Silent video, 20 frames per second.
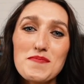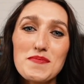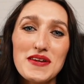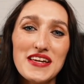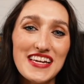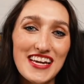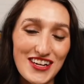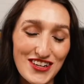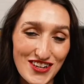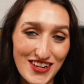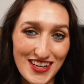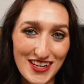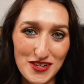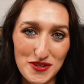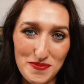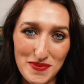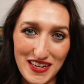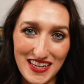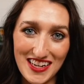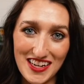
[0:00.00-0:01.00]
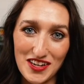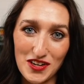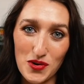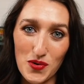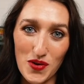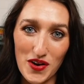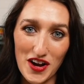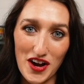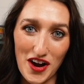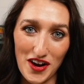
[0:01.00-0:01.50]
beginner intermediate
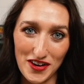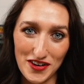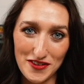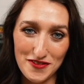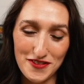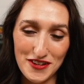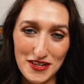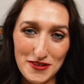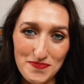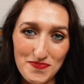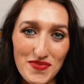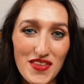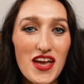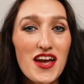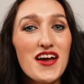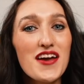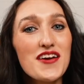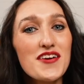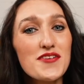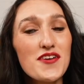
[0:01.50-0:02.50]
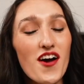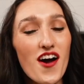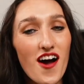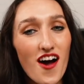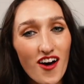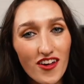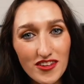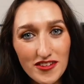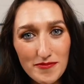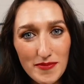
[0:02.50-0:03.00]
choreography.
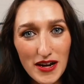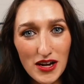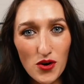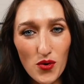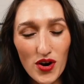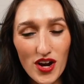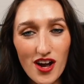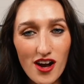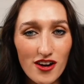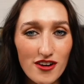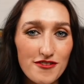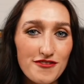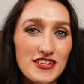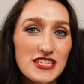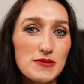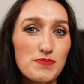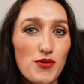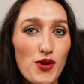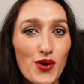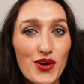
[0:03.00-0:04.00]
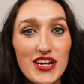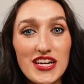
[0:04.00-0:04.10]
All of my choreography is broken